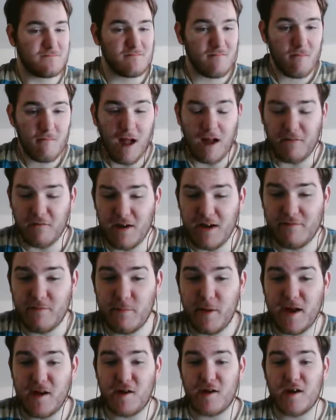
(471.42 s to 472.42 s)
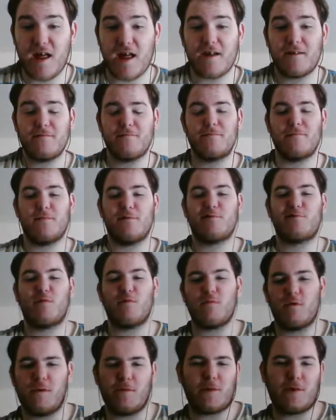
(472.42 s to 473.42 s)
can quite a better day. The
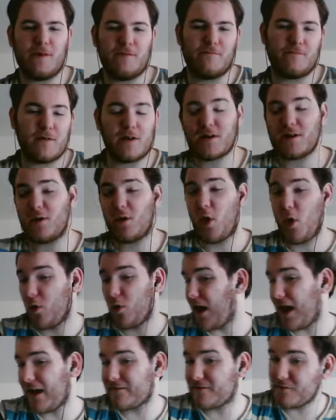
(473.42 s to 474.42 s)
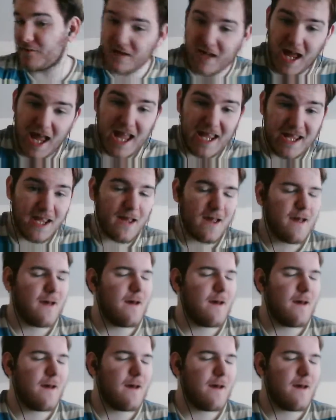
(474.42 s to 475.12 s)
short one going you know, a whole lot today.